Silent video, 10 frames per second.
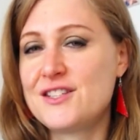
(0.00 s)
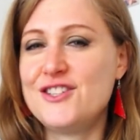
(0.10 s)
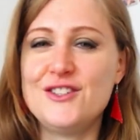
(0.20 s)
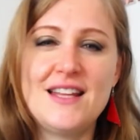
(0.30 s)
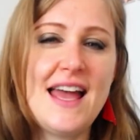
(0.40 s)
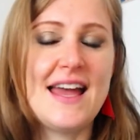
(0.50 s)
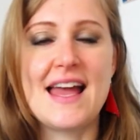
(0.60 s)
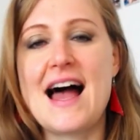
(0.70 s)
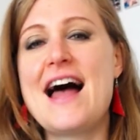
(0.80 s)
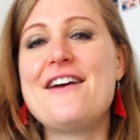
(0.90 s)
Today,
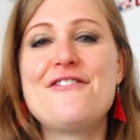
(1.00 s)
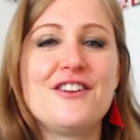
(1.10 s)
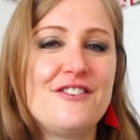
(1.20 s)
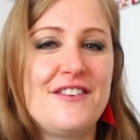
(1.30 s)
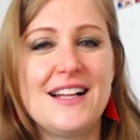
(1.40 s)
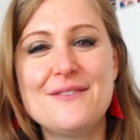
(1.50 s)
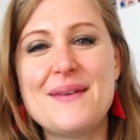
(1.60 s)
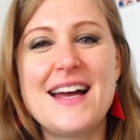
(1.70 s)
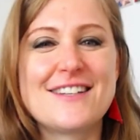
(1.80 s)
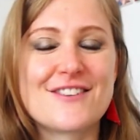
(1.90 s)
I fulfill
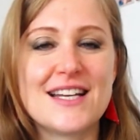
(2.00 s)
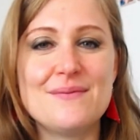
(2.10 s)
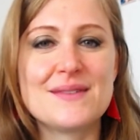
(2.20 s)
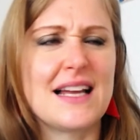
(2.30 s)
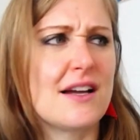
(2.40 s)
my dreams.